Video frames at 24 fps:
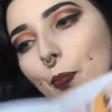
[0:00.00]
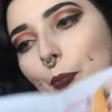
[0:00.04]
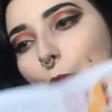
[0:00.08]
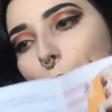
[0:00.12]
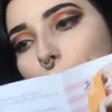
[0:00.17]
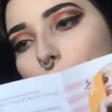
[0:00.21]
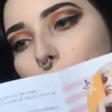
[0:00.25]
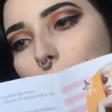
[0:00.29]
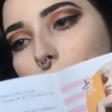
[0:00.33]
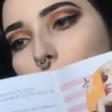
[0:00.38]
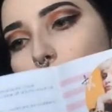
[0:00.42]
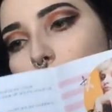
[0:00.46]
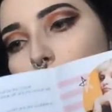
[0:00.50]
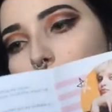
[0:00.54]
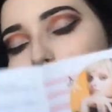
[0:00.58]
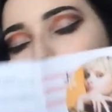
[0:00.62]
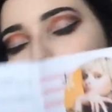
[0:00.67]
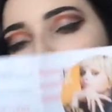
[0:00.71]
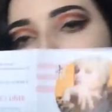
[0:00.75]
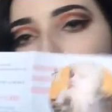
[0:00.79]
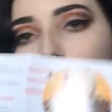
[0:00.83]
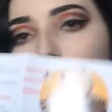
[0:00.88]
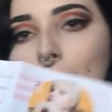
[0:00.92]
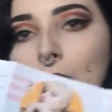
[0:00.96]
booklet
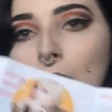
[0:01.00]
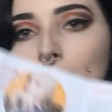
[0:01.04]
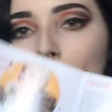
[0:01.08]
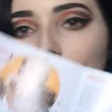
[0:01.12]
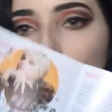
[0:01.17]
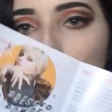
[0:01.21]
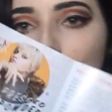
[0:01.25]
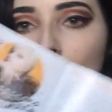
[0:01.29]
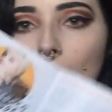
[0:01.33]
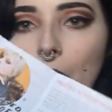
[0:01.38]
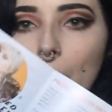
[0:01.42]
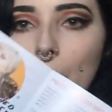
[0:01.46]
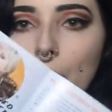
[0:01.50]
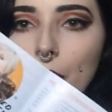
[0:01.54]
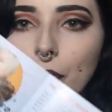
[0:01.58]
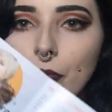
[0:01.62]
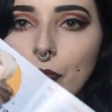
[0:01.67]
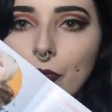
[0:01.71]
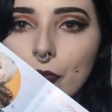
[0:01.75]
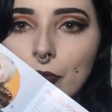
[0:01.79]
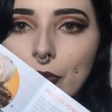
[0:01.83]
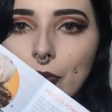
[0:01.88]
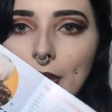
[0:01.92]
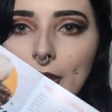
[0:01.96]

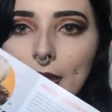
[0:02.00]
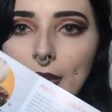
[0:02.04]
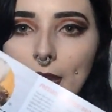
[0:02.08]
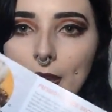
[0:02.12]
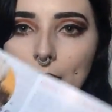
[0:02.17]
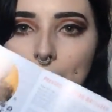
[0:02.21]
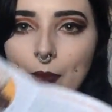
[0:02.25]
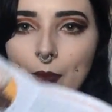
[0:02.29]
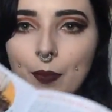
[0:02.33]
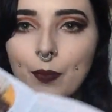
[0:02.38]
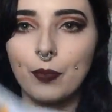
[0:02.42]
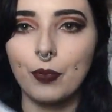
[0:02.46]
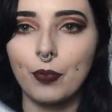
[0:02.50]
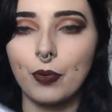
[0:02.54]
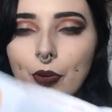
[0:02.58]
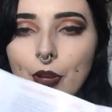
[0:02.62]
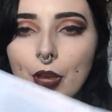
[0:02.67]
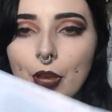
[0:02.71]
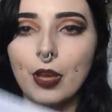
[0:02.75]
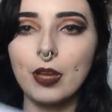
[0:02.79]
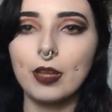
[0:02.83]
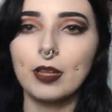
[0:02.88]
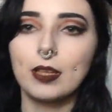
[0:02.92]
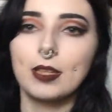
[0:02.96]
on all their
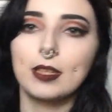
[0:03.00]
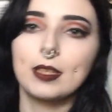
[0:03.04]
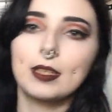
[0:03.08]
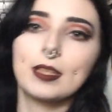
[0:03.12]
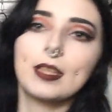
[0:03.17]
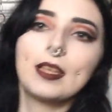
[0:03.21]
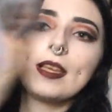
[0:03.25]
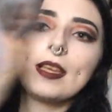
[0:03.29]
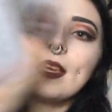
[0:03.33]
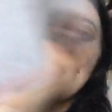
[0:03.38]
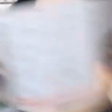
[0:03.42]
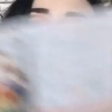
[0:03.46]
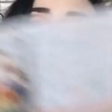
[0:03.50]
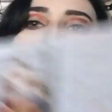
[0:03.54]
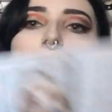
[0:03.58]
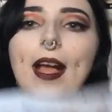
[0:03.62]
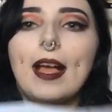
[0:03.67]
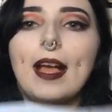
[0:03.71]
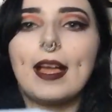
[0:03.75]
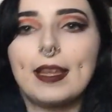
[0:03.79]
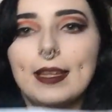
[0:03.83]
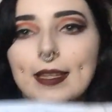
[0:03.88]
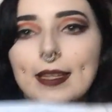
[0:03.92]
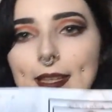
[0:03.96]
products
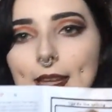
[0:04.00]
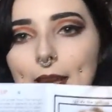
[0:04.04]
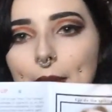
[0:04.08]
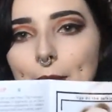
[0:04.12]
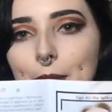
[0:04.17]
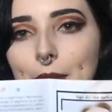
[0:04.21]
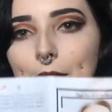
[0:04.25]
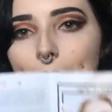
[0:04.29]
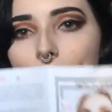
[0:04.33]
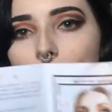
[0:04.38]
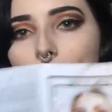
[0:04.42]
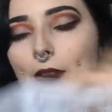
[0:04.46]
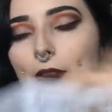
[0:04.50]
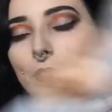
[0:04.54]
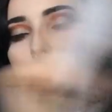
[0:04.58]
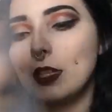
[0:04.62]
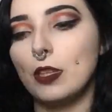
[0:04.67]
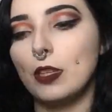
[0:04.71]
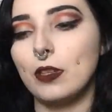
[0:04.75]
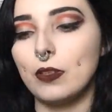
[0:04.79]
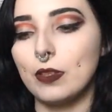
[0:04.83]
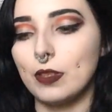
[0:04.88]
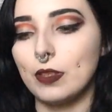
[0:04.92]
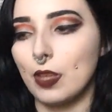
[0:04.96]
and tips on how to
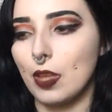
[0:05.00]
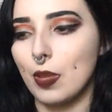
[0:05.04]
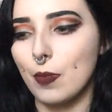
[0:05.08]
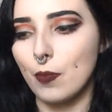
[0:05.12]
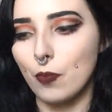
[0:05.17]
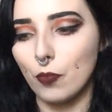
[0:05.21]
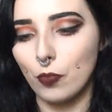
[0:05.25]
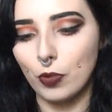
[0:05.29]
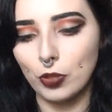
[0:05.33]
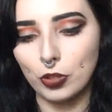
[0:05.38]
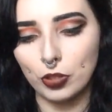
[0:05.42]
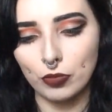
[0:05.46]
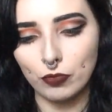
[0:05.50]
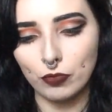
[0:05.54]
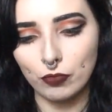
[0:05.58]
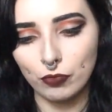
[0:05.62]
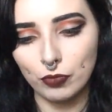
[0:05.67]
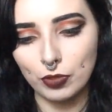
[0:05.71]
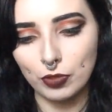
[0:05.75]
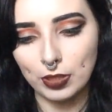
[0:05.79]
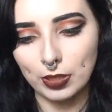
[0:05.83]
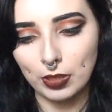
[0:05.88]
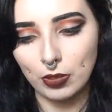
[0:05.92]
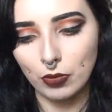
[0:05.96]
use them, which is
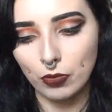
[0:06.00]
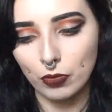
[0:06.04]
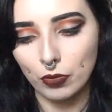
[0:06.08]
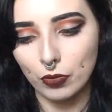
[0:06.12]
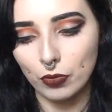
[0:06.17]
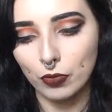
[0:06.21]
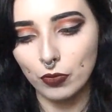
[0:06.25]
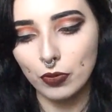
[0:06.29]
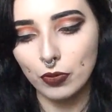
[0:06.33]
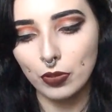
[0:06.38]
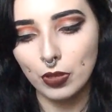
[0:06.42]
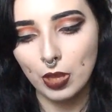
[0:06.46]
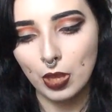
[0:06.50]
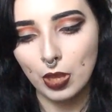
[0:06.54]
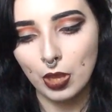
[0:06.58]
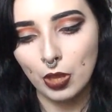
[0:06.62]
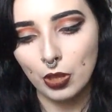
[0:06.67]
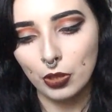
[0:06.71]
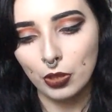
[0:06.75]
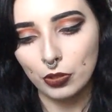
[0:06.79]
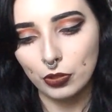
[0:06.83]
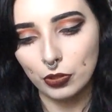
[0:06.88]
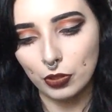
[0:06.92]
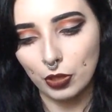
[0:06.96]
really cool.
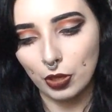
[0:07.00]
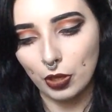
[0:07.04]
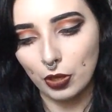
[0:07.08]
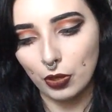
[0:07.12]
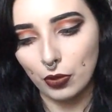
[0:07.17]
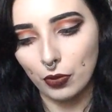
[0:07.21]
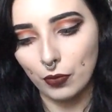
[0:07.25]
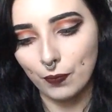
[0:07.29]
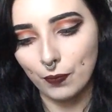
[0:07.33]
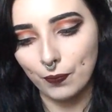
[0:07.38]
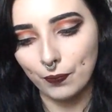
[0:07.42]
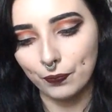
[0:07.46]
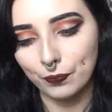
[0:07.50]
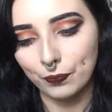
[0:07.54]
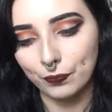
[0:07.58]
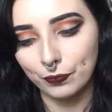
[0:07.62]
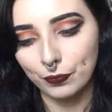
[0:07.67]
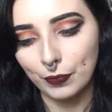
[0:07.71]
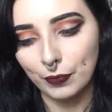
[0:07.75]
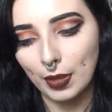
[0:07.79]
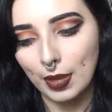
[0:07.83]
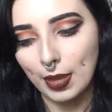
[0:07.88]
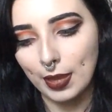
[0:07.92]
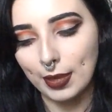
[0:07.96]
So
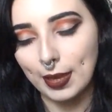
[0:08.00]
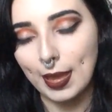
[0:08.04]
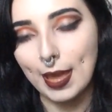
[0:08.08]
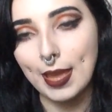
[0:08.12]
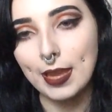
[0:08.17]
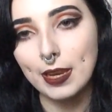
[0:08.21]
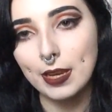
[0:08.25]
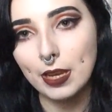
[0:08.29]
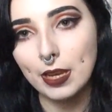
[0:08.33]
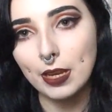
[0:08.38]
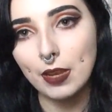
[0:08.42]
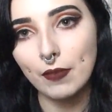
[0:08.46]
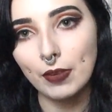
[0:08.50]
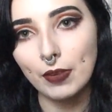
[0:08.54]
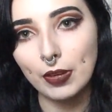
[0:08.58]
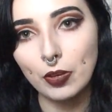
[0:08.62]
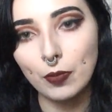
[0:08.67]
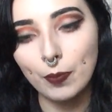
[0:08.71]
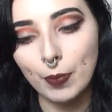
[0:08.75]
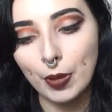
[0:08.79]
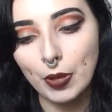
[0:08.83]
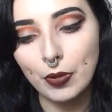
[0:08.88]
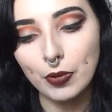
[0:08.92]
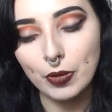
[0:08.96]
again, another
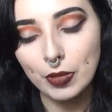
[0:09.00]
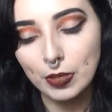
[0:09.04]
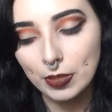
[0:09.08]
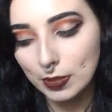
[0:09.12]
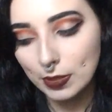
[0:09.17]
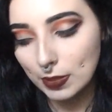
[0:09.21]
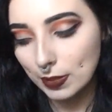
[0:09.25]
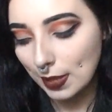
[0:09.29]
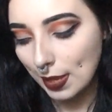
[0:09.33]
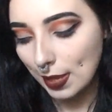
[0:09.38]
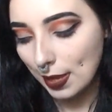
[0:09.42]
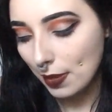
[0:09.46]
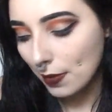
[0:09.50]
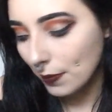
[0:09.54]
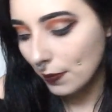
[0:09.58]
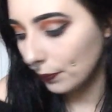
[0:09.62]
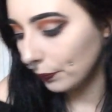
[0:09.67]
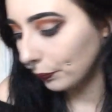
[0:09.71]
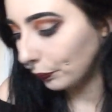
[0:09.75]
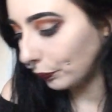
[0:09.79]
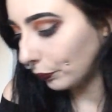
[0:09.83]
little bonus there.